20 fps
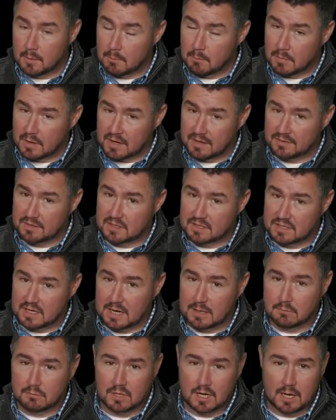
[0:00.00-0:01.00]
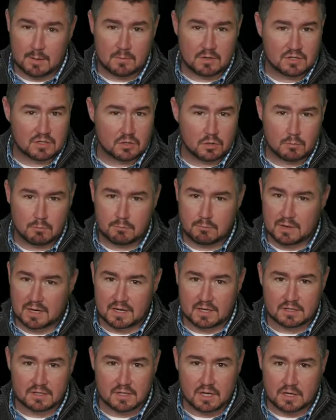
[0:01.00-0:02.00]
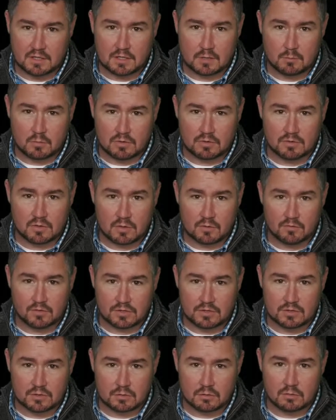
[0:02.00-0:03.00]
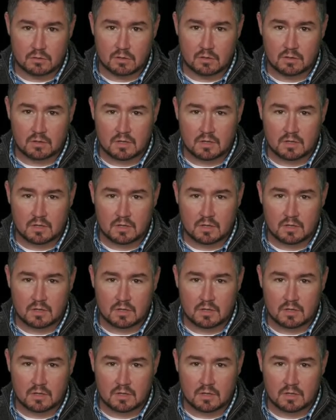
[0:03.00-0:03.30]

but at the same time, it's your biggest customer service tool.